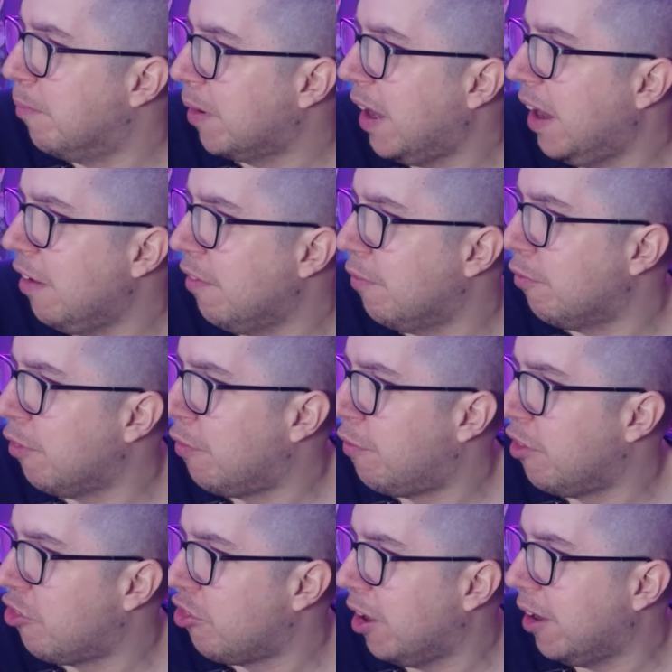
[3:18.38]
Keep
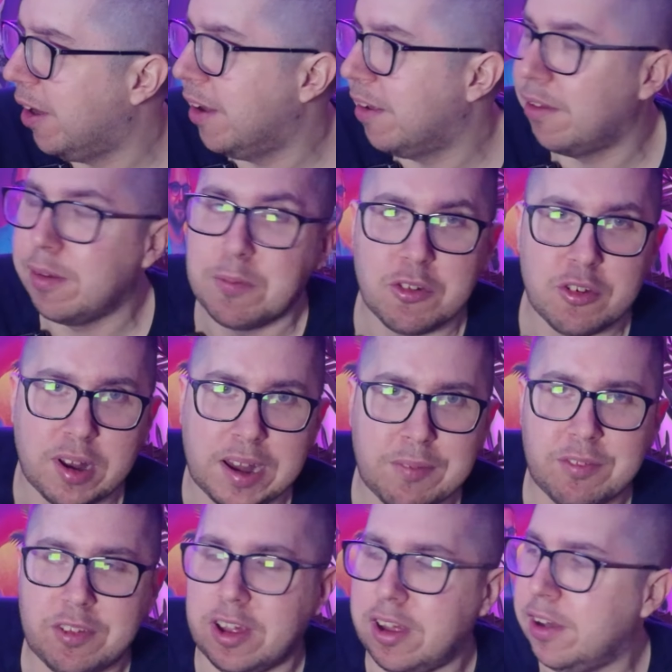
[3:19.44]
refrigerated, which I
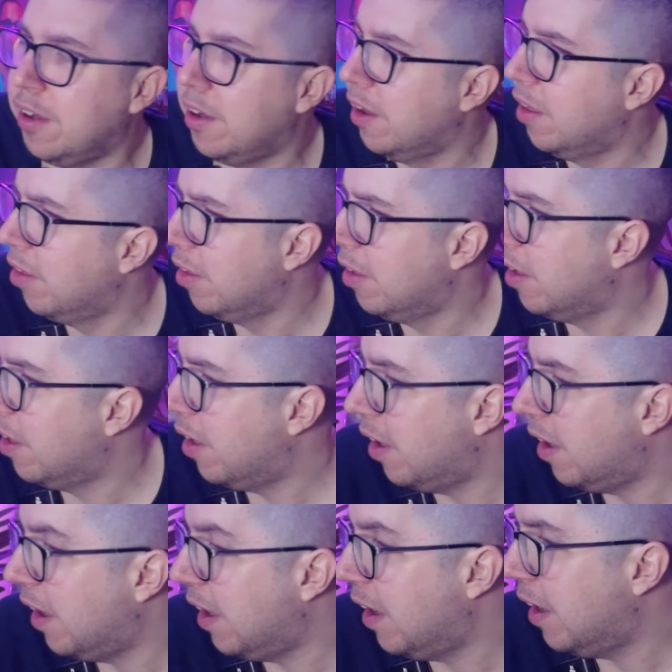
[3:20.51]
have done,
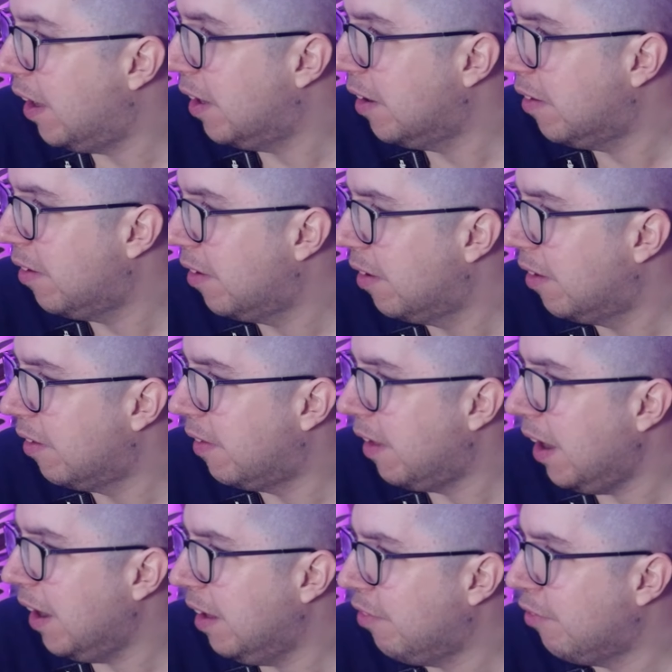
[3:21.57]
and
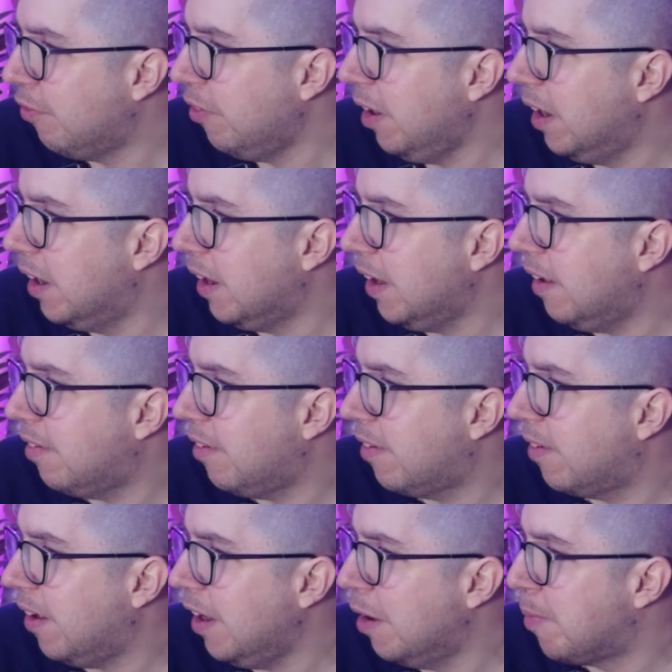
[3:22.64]
that is really it to
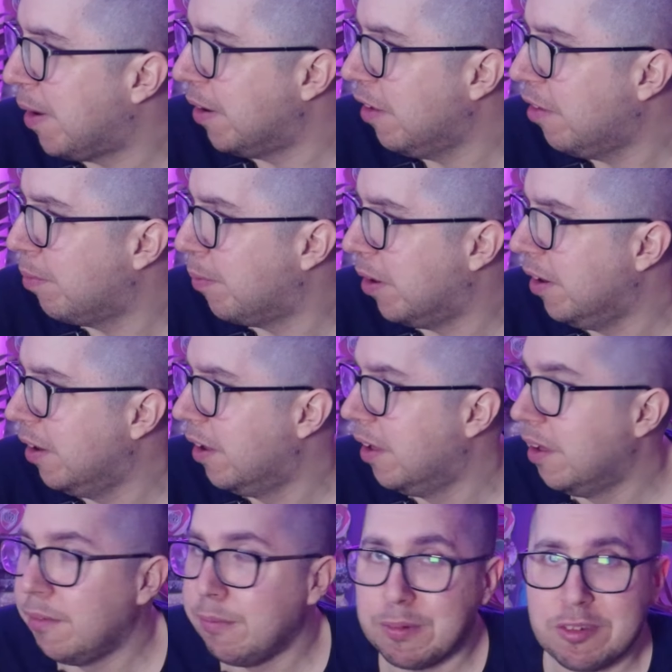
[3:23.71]
say about this one.
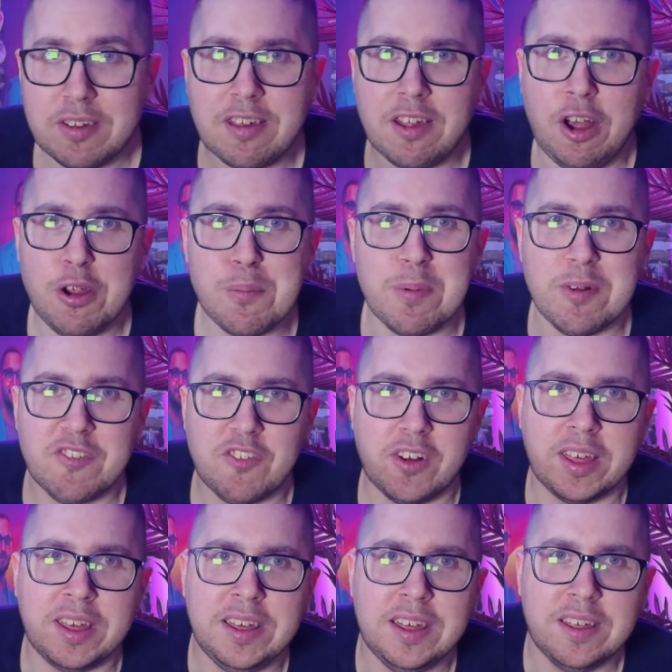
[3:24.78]
Just
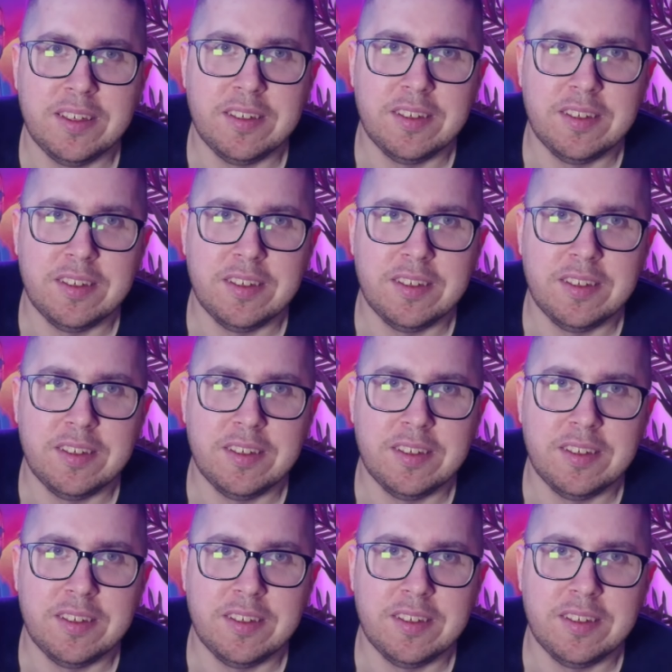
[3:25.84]
hopefully.